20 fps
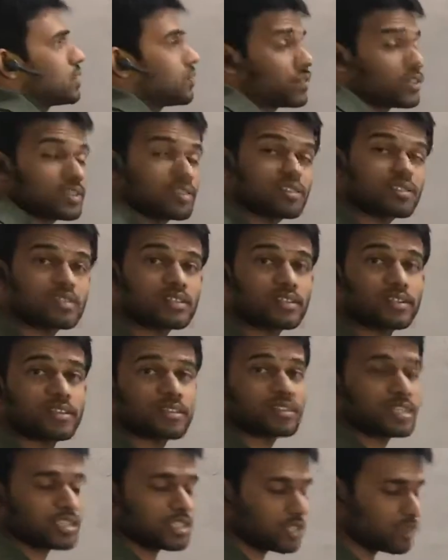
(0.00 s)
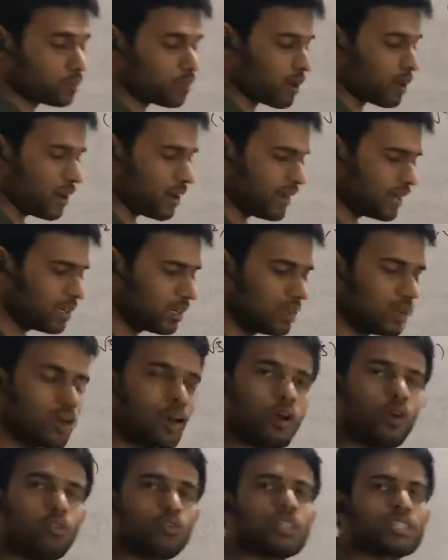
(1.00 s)
This is the intersection point.
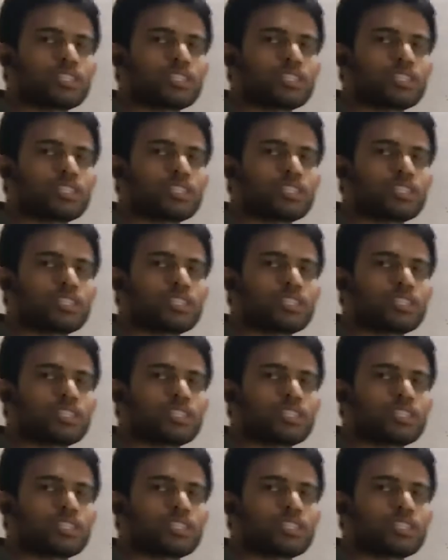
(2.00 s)
How we